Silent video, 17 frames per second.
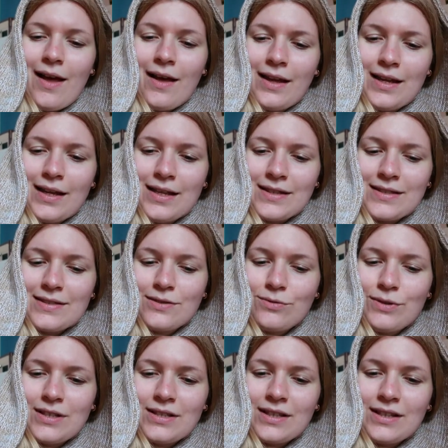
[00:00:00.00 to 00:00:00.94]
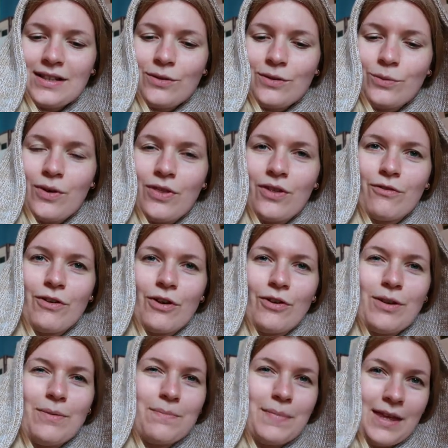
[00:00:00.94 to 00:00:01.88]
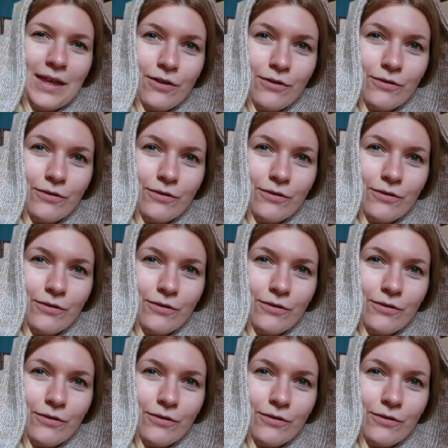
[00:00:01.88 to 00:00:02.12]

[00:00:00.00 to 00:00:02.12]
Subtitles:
It's written with a very big